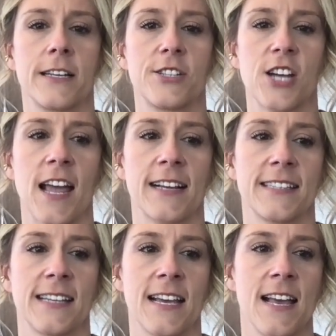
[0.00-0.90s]
Jack's
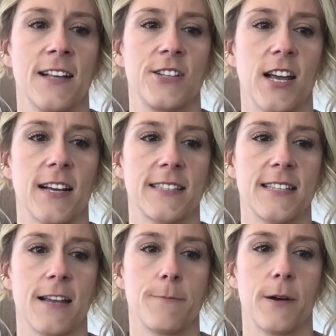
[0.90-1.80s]

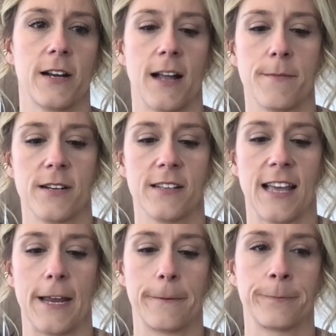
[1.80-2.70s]
Dead Bug. I'm gonna